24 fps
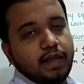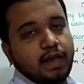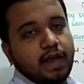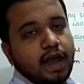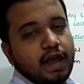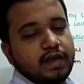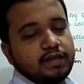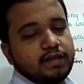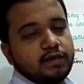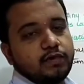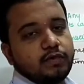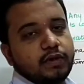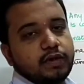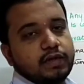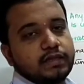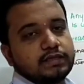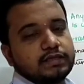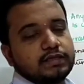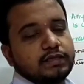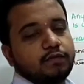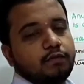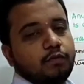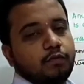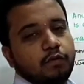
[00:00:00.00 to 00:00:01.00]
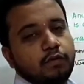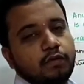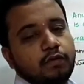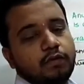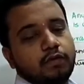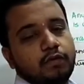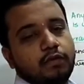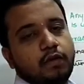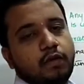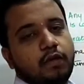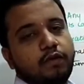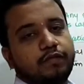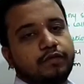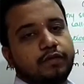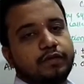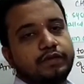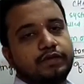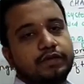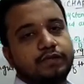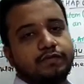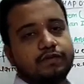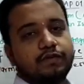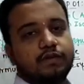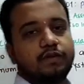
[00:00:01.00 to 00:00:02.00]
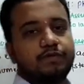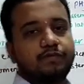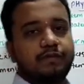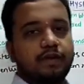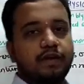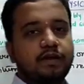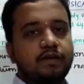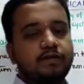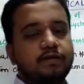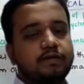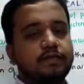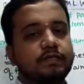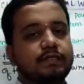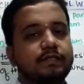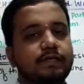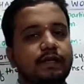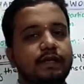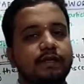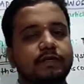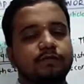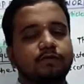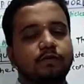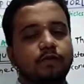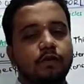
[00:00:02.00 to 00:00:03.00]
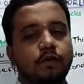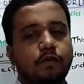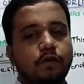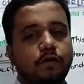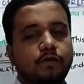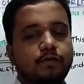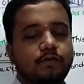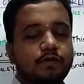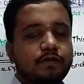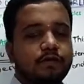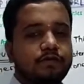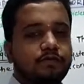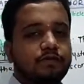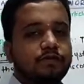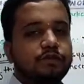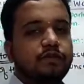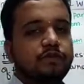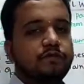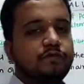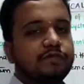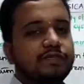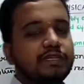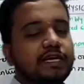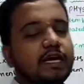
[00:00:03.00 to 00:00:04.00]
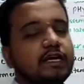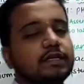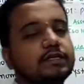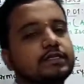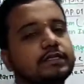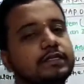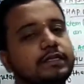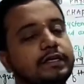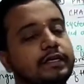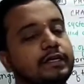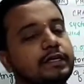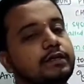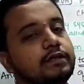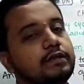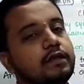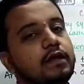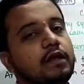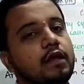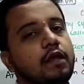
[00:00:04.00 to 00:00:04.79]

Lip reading: Either you can say what law of conservation of energy states, what law of conservation of charge state,